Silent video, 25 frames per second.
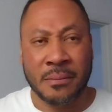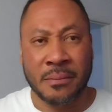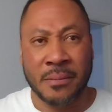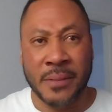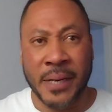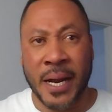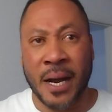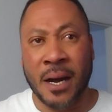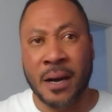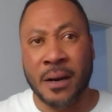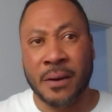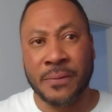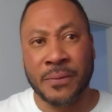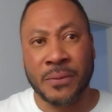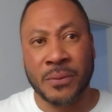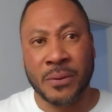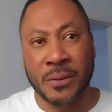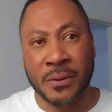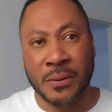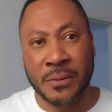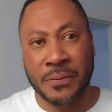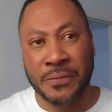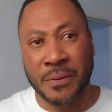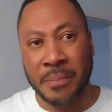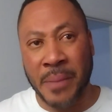Now, if we
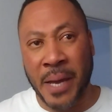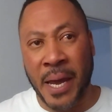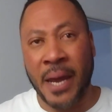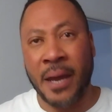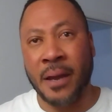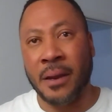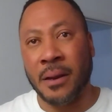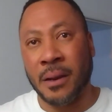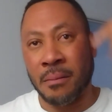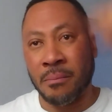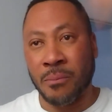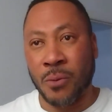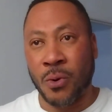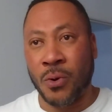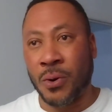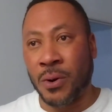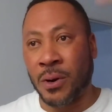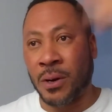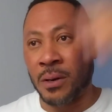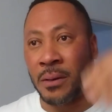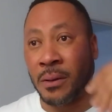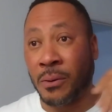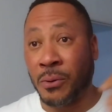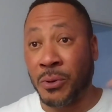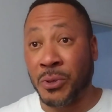go from 8 and
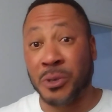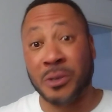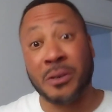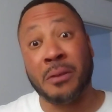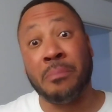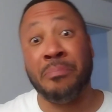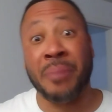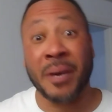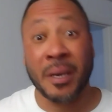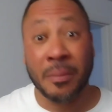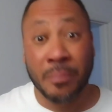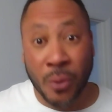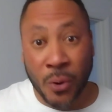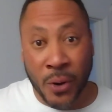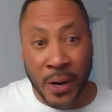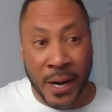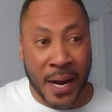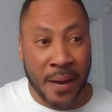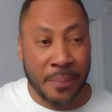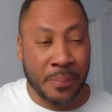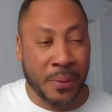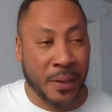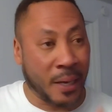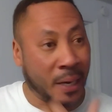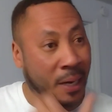more, those are the big boy
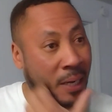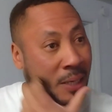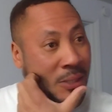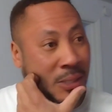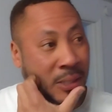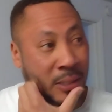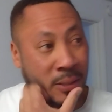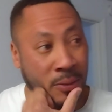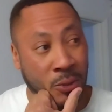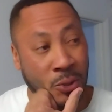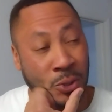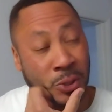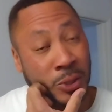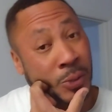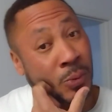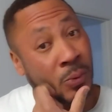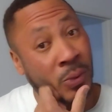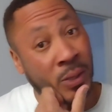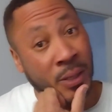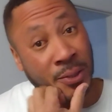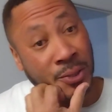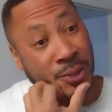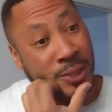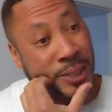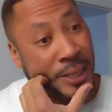IPAs. And those are the
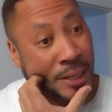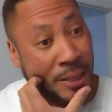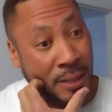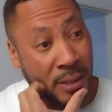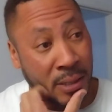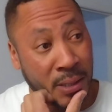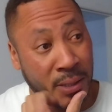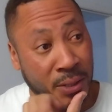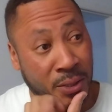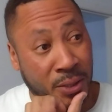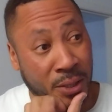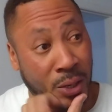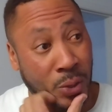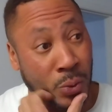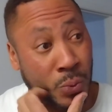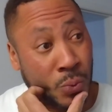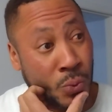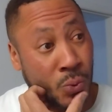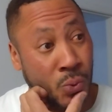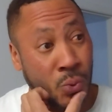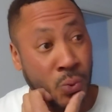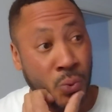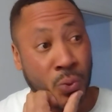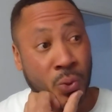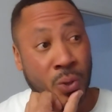ones that are, say,
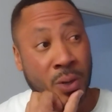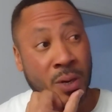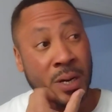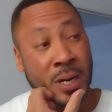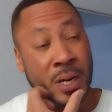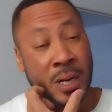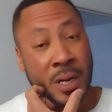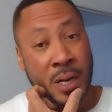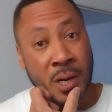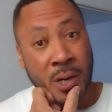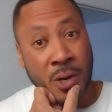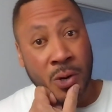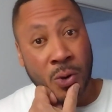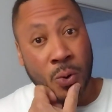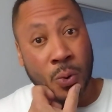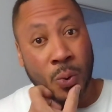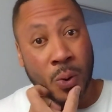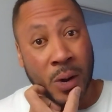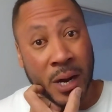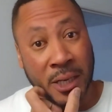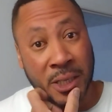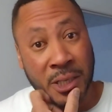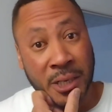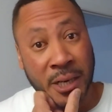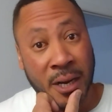ooh,
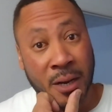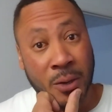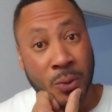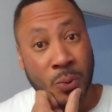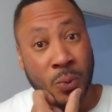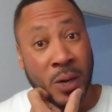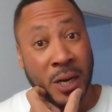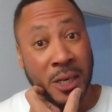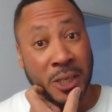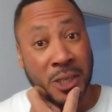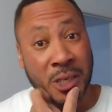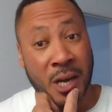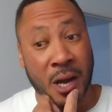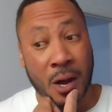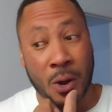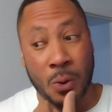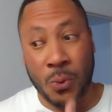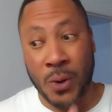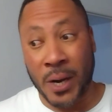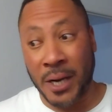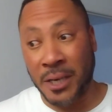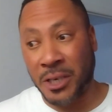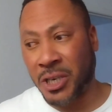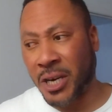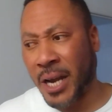watch out, watch out,
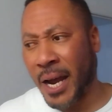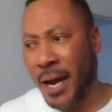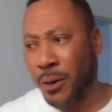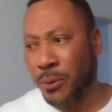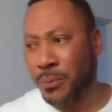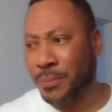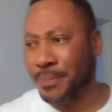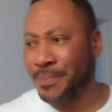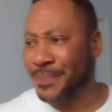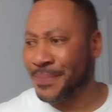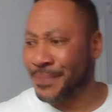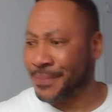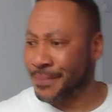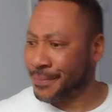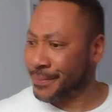watch out.